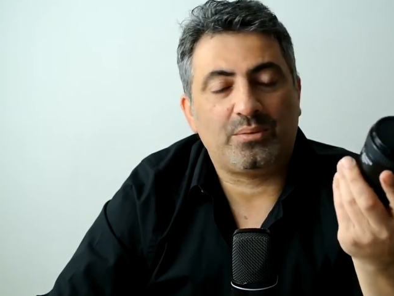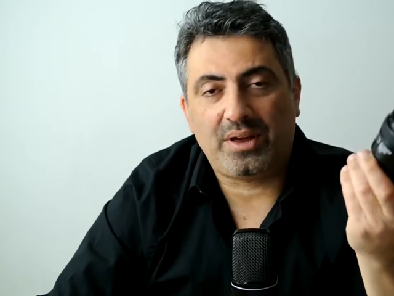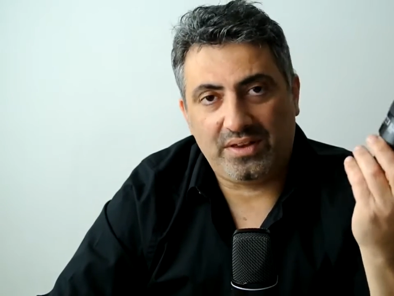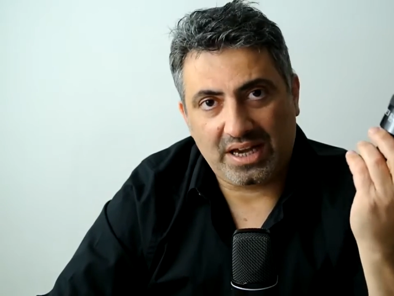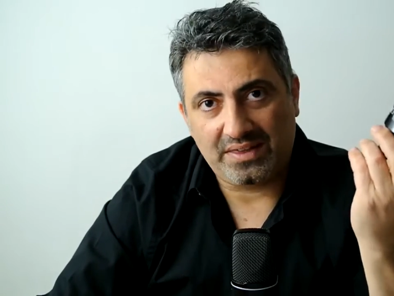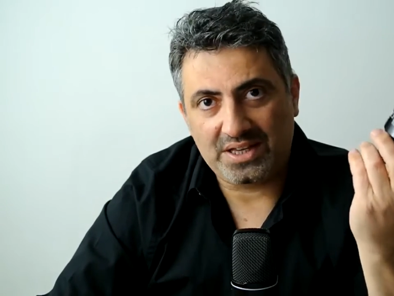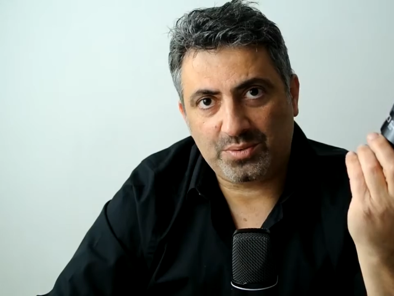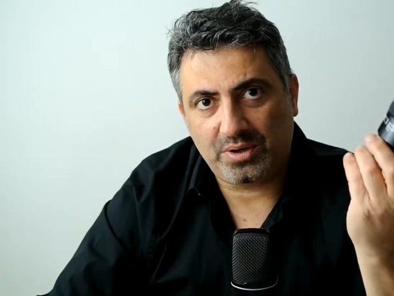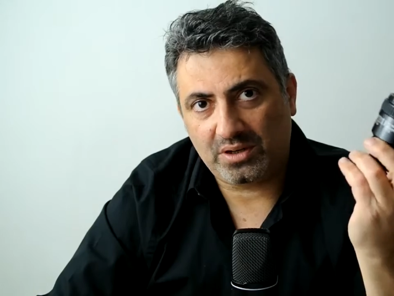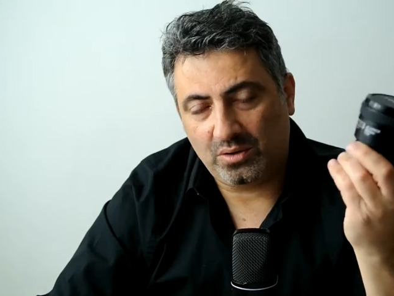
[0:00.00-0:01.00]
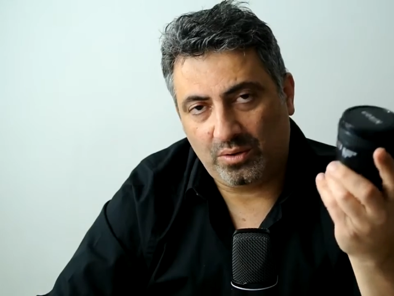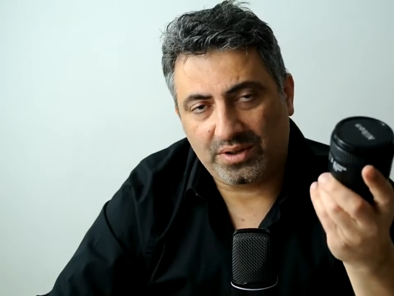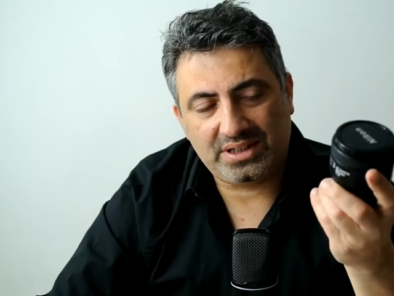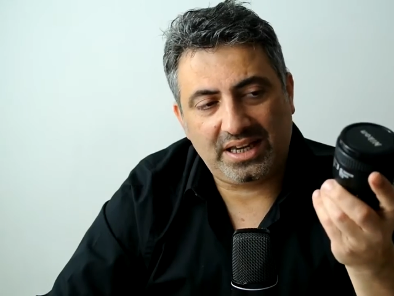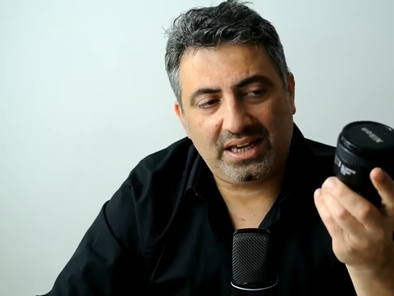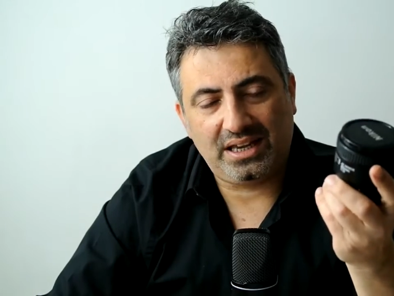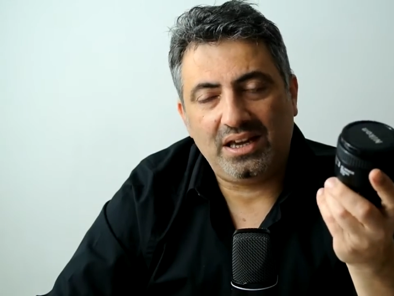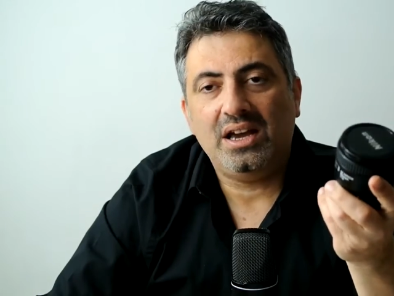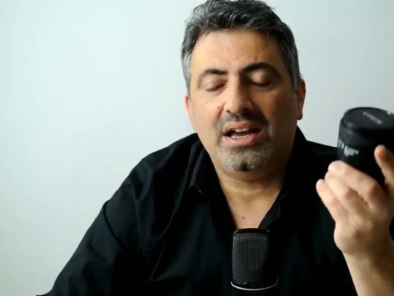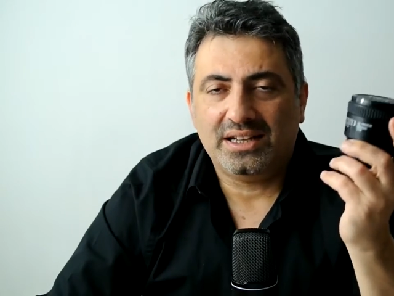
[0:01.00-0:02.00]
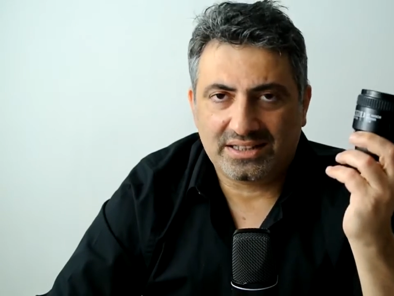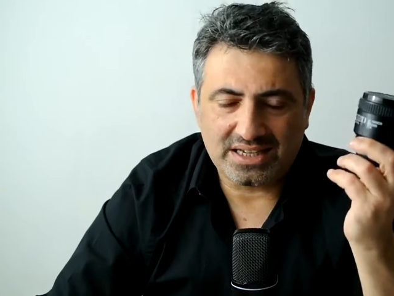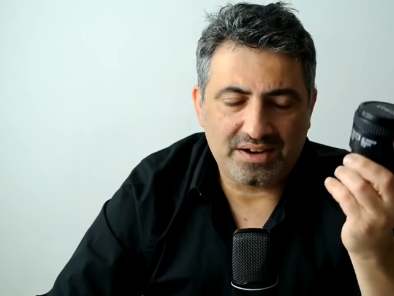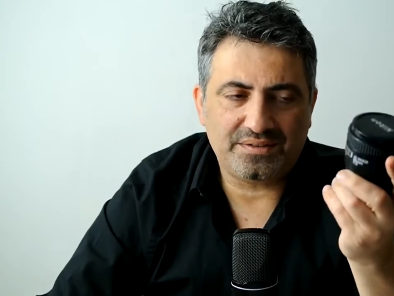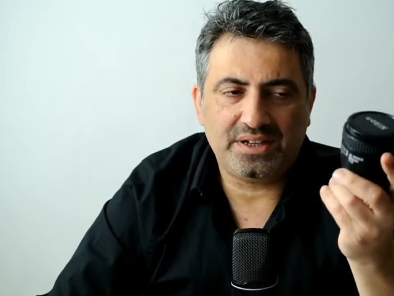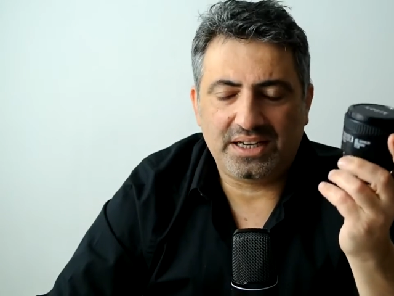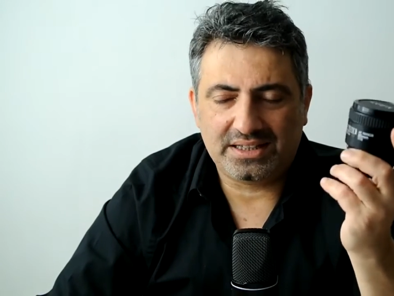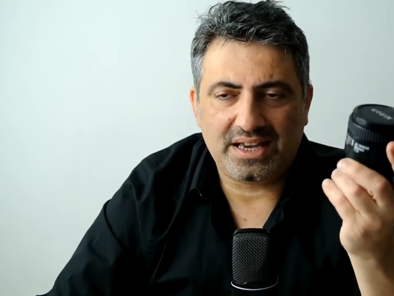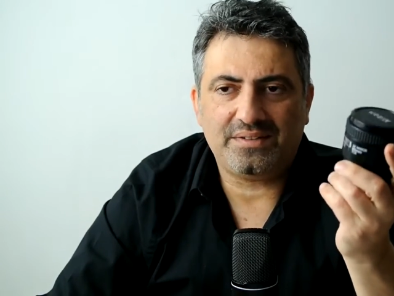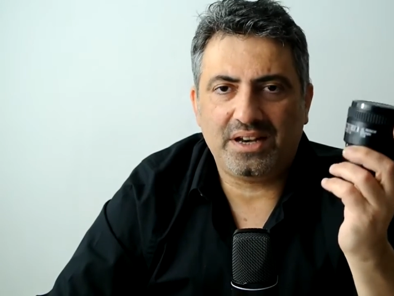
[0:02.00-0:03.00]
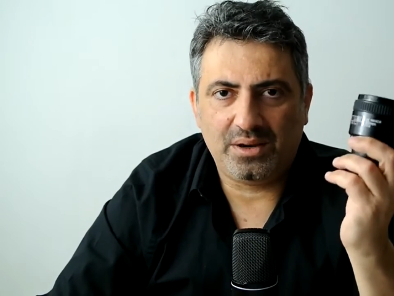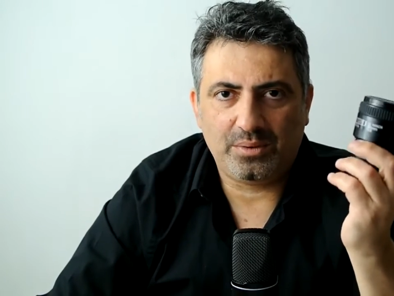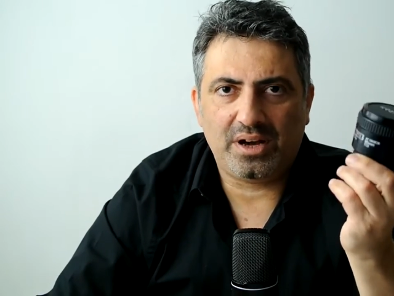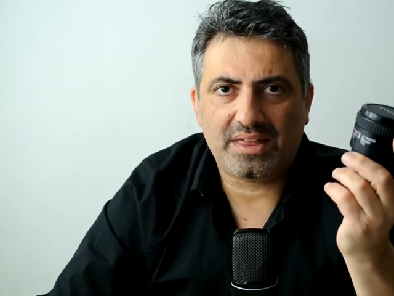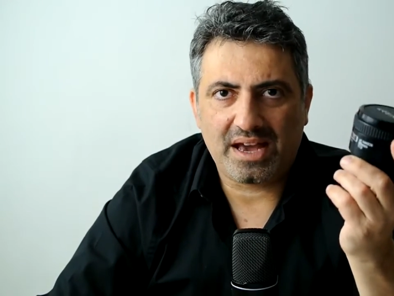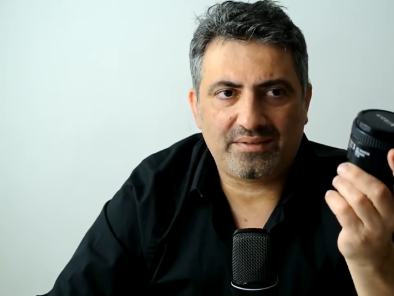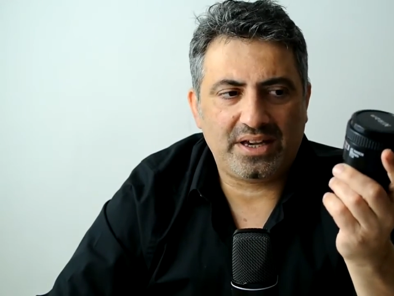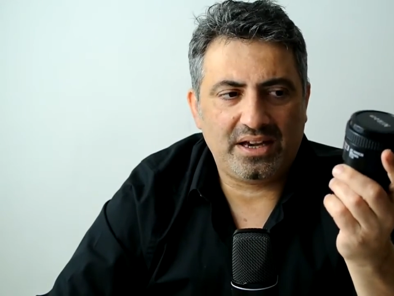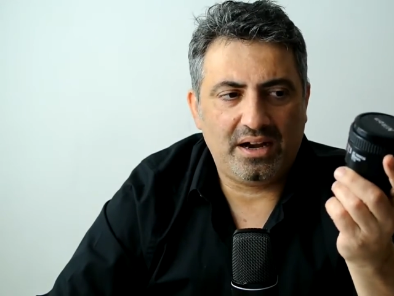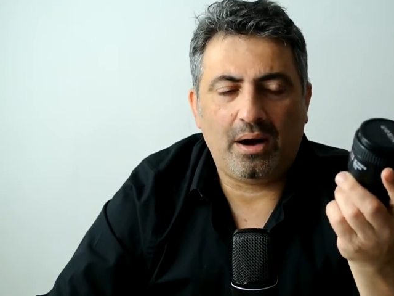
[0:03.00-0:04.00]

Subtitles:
Whether you get this one or the D, definitely worth having.